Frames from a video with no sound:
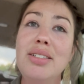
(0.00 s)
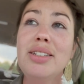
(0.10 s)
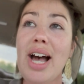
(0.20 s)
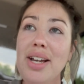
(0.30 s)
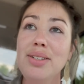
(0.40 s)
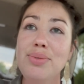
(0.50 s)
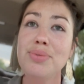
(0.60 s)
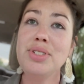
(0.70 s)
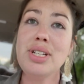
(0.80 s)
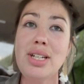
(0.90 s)
lack of
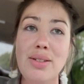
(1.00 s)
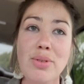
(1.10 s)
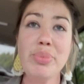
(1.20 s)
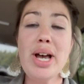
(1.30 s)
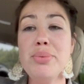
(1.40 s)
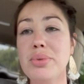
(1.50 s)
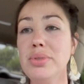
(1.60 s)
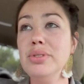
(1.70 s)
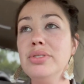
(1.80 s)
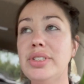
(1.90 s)
study of the
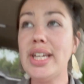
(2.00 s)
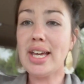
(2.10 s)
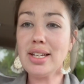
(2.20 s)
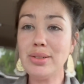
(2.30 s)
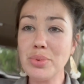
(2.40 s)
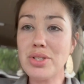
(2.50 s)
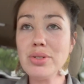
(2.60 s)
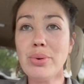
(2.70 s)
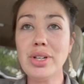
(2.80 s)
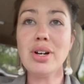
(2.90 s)
Bible and what's
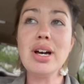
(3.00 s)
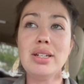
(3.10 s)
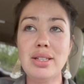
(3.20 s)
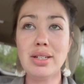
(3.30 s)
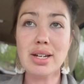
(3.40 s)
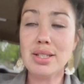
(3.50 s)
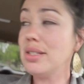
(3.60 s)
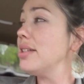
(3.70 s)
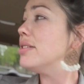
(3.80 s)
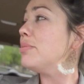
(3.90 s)
going on in the United
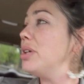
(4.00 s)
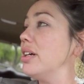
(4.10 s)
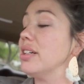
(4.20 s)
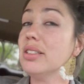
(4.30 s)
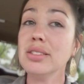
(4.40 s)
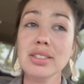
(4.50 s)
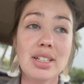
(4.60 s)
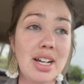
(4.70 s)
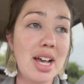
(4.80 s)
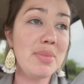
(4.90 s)
States of America.
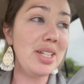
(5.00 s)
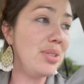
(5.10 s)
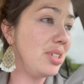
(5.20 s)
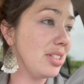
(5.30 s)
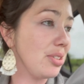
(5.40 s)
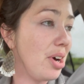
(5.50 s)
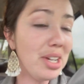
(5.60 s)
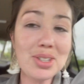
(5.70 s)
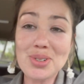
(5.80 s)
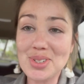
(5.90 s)
I mean, you can
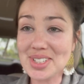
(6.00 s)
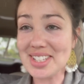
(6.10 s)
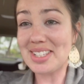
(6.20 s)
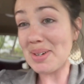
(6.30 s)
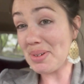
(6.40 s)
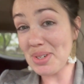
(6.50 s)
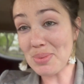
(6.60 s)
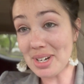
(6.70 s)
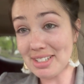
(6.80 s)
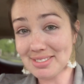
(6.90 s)
argue, you can say what you
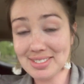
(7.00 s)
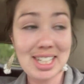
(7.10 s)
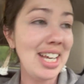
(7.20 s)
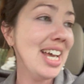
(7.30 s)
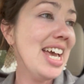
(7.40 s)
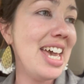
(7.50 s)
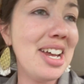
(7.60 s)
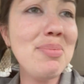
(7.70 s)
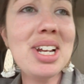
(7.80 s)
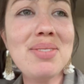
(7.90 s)
want, And
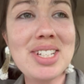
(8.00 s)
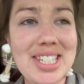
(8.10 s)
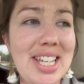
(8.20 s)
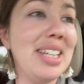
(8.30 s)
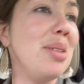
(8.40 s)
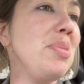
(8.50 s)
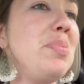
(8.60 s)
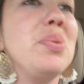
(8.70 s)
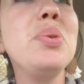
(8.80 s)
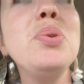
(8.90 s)
I'm not even saying that
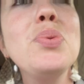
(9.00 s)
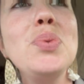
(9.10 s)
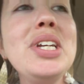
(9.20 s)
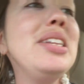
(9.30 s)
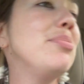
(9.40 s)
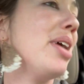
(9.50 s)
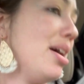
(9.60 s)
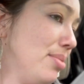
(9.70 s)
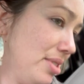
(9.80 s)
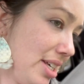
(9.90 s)
people who read the
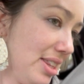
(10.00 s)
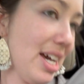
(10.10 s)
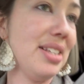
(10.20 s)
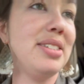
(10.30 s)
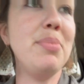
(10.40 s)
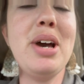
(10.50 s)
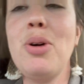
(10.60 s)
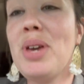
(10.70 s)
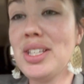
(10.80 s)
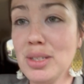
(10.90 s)
Bible like that somehow
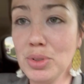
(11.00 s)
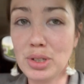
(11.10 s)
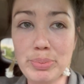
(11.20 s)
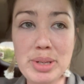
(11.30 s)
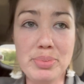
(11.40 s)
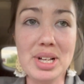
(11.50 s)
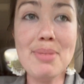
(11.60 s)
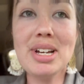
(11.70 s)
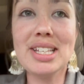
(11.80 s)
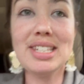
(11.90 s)
makes them good people.
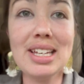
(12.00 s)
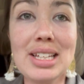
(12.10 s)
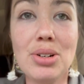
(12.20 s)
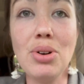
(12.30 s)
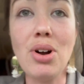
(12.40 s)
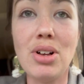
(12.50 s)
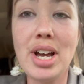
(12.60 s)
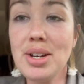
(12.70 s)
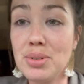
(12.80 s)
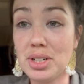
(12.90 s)
I'm not saying that at all.
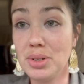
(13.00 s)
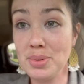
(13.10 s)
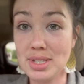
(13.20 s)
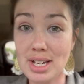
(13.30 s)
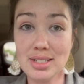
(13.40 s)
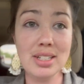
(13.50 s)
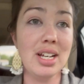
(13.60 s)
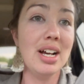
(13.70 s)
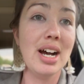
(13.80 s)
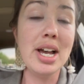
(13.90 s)
I don't agree with that.
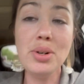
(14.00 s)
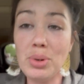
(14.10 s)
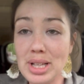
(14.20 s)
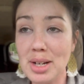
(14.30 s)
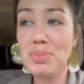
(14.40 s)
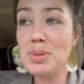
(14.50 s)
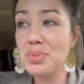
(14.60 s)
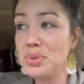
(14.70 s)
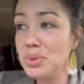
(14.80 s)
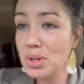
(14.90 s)
I know a lot of
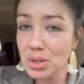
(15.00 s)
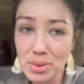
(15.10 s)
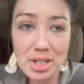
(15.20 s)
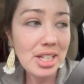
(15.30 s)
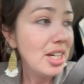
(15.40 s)
people who go to